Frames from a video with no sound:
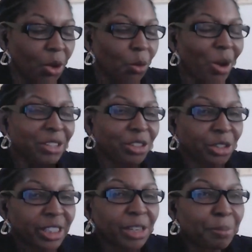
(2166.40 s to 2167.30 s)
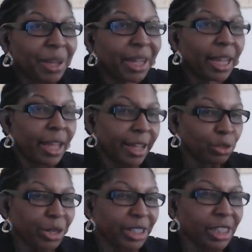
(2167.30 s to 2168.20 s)
Where do you see PKI in
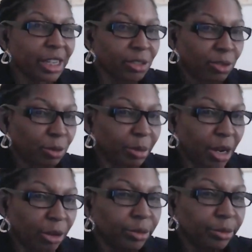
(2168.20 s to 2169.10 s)
20 years from now?